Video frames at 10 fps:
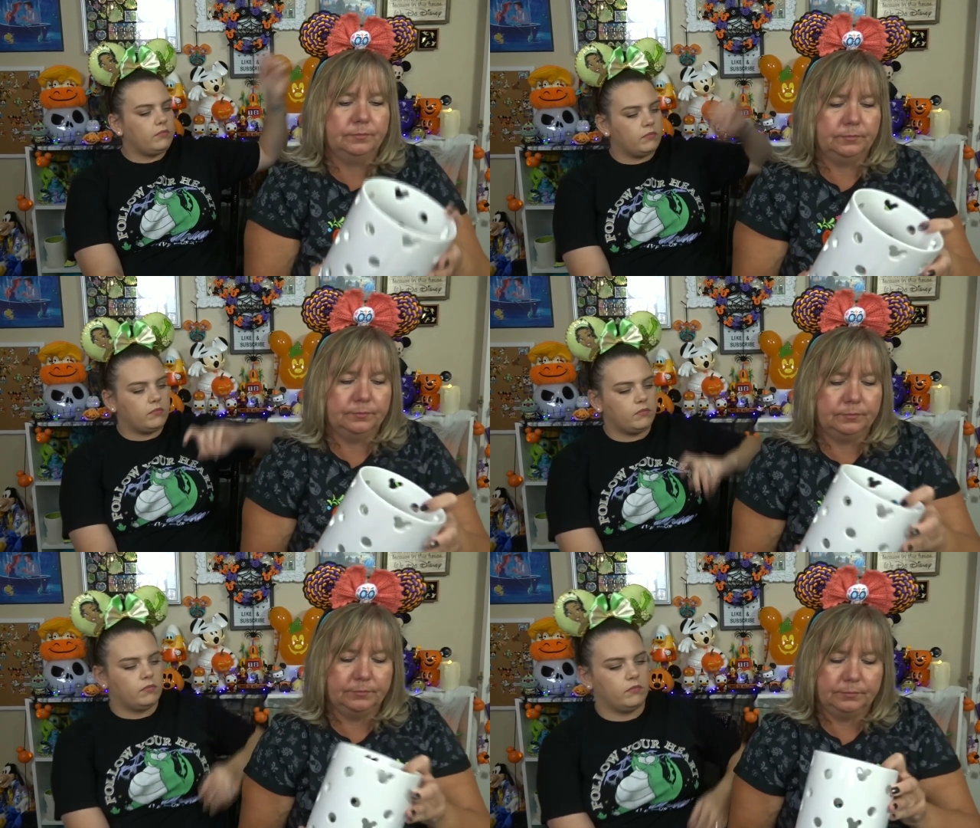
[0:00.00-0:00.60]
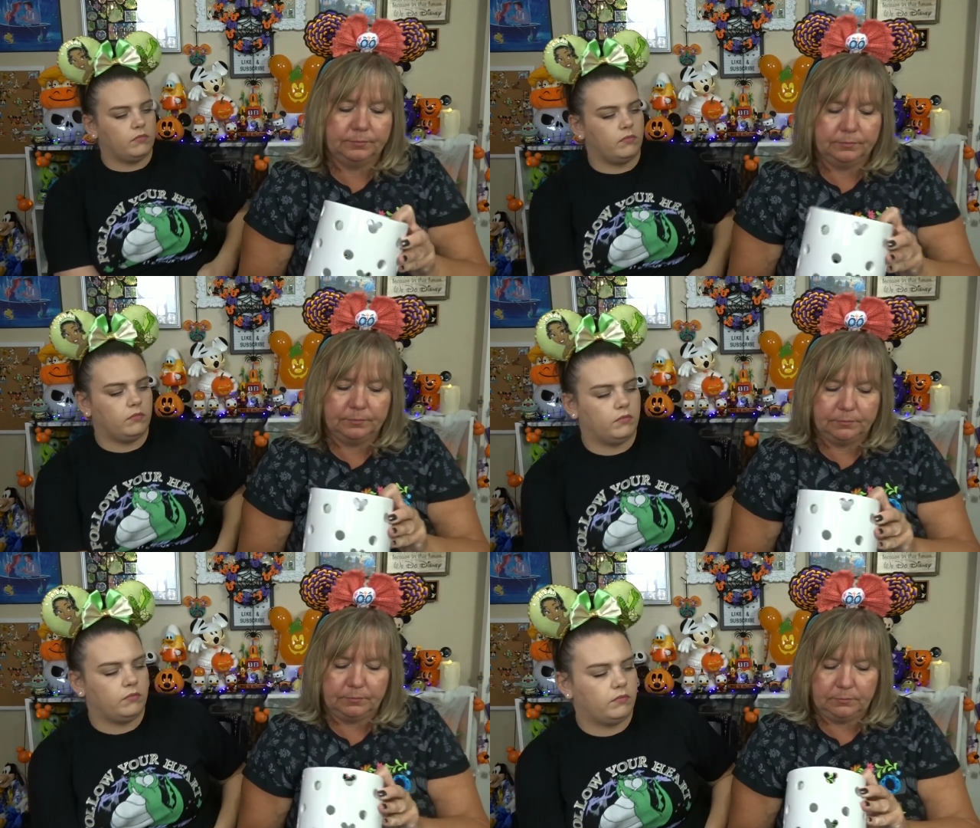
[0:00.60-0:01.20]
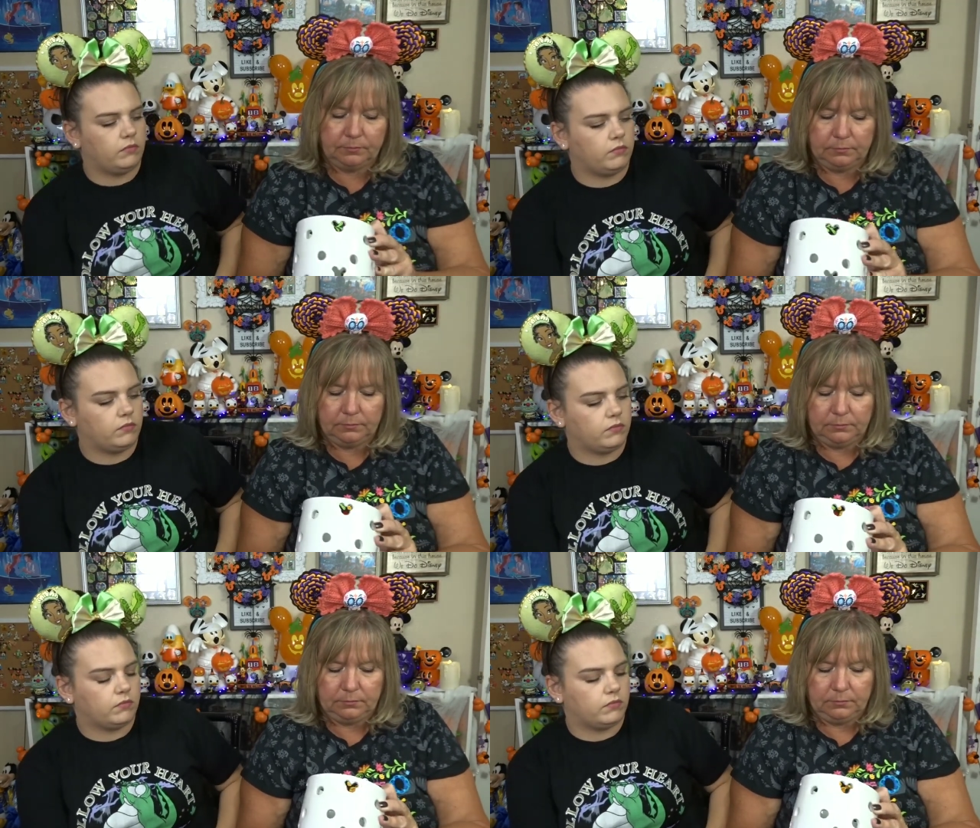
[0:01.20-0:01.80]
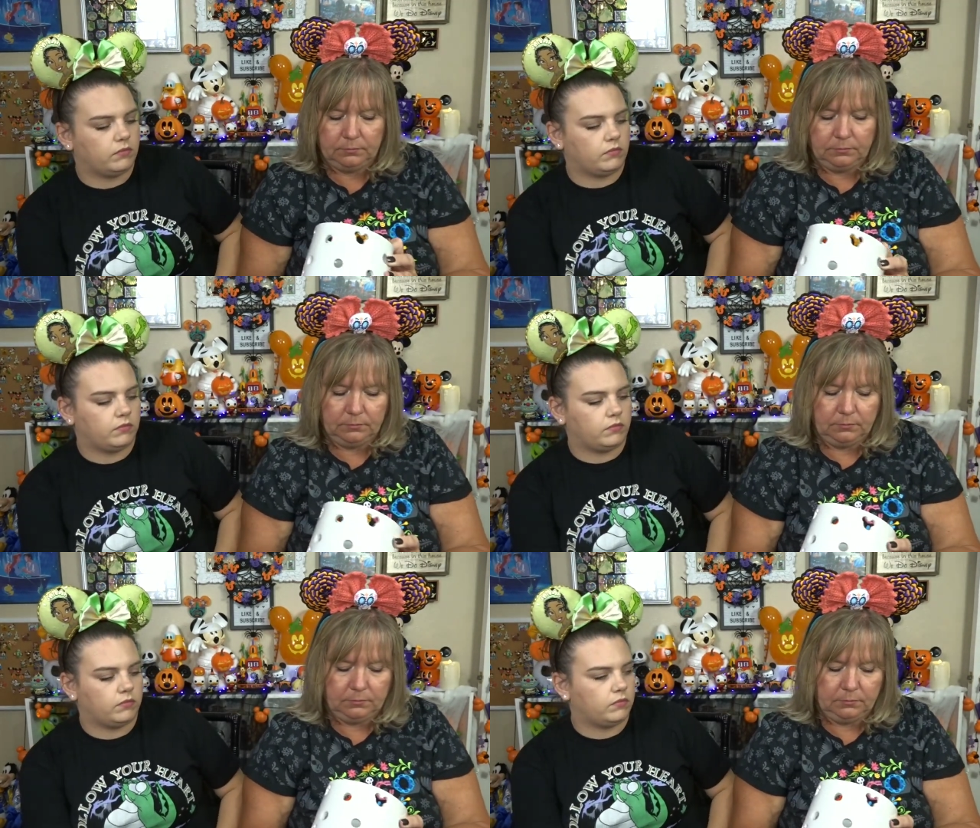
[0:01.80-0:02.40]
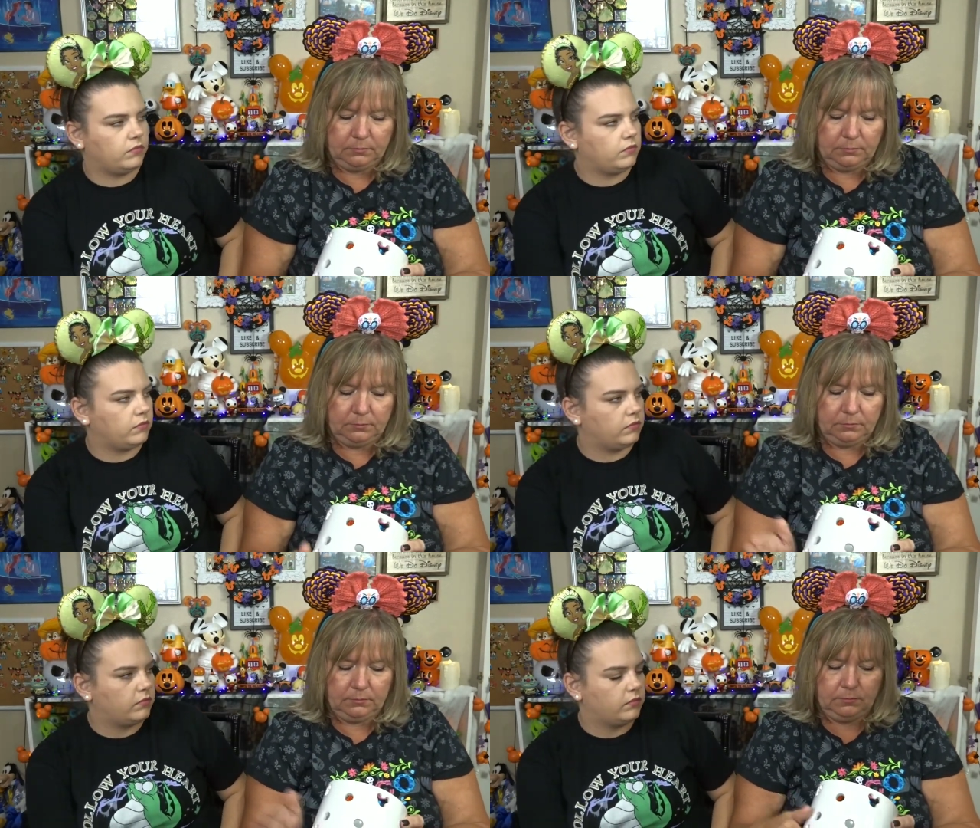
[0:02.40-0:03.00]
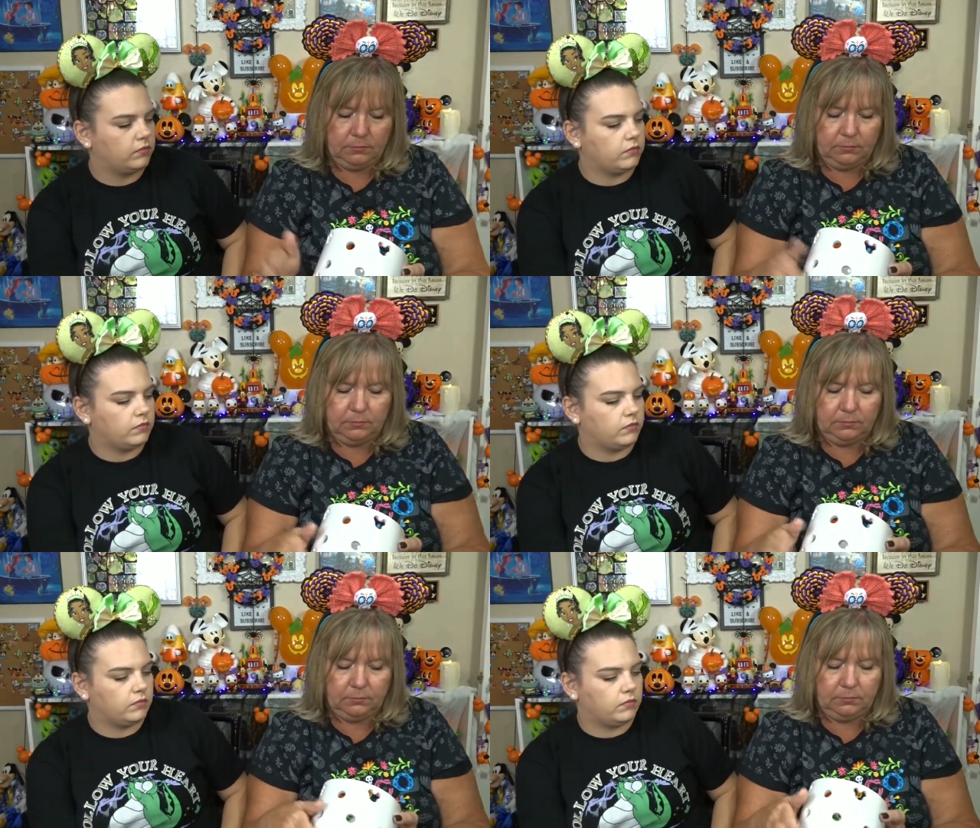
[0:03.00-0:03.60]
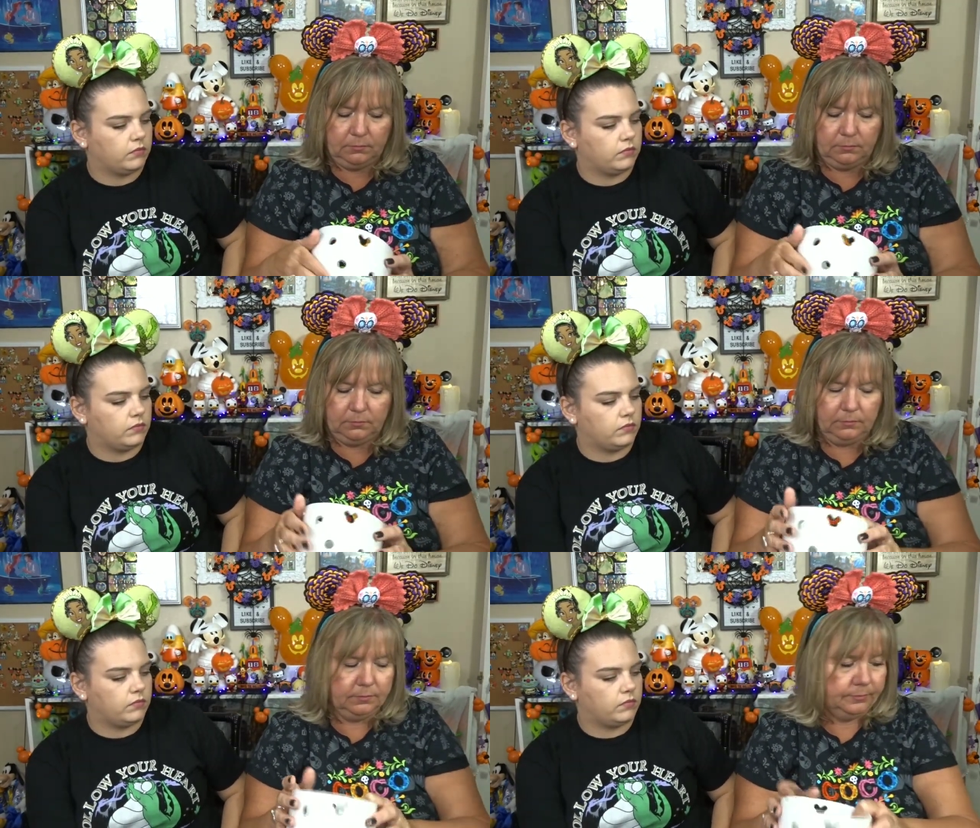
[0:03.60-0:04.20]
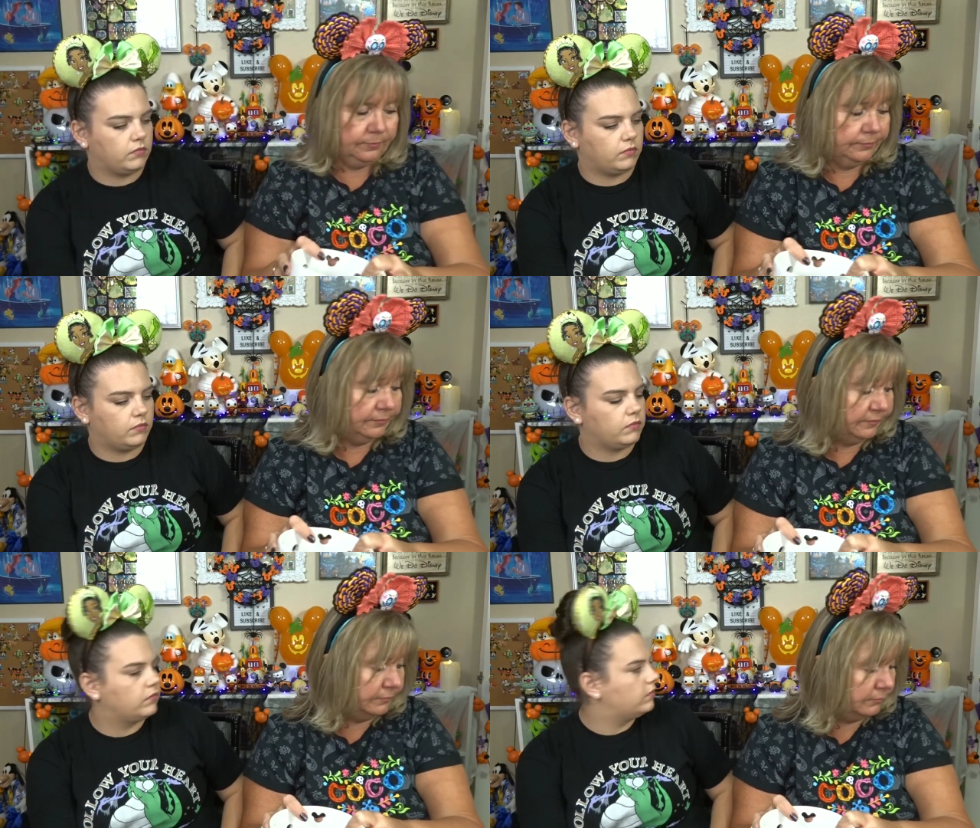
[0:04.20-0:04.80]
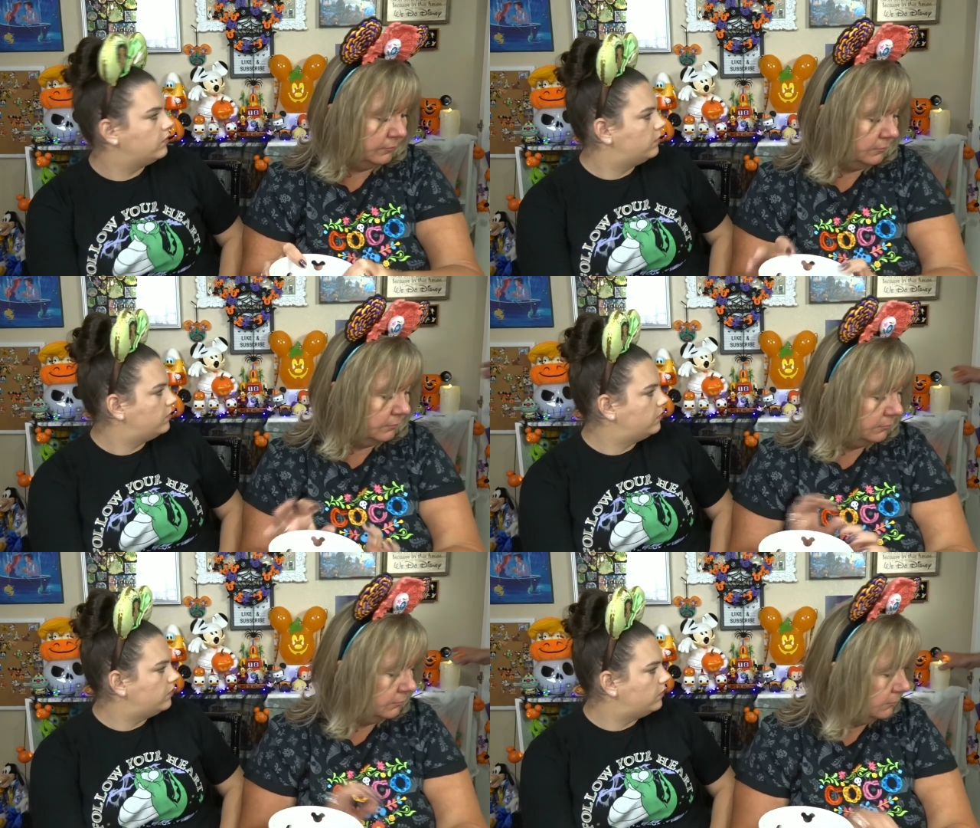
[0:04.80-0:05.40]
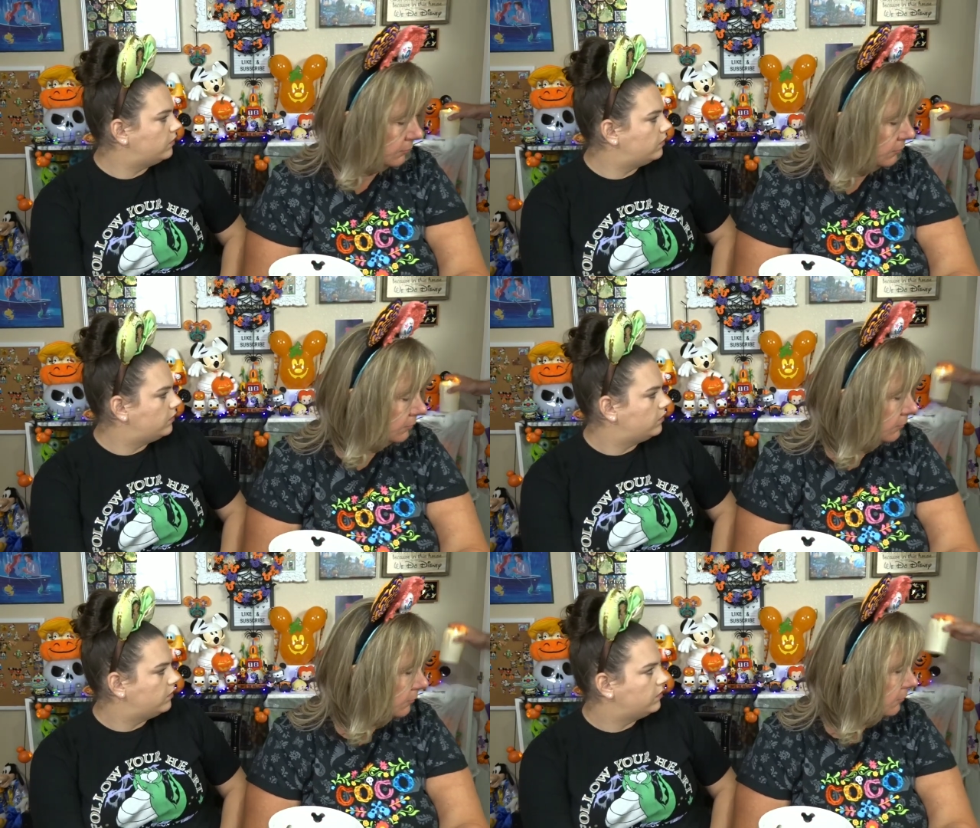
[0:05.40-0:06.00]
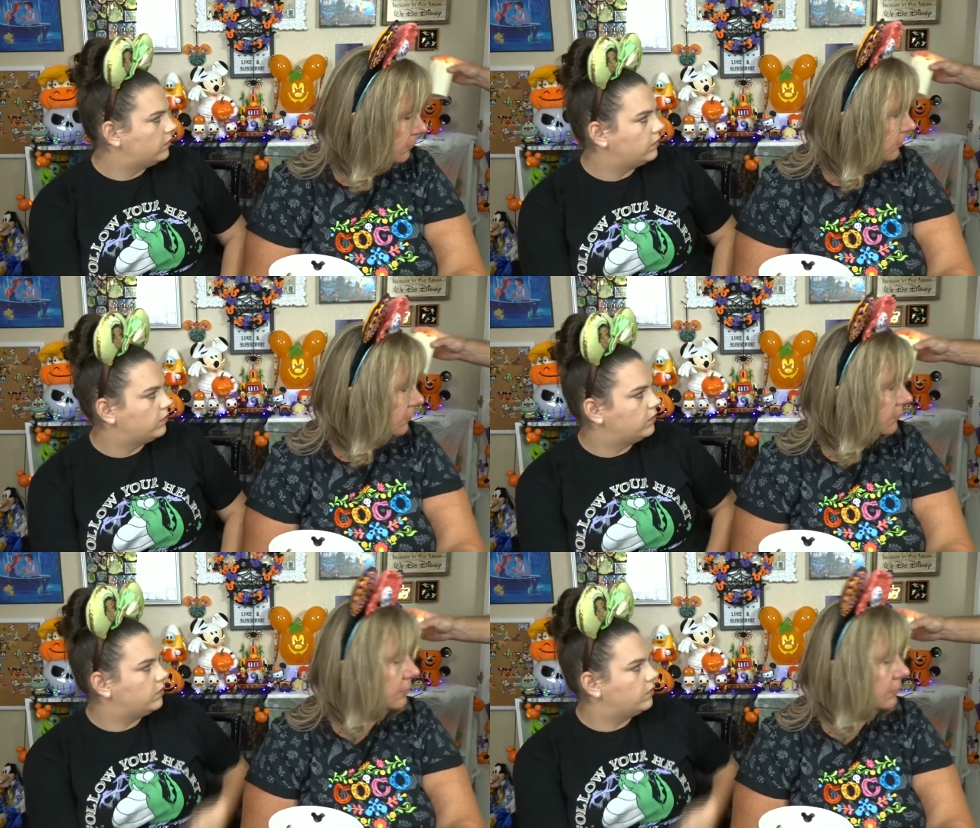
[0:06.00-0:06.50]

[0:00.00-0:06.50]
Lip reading: Nobody speaks.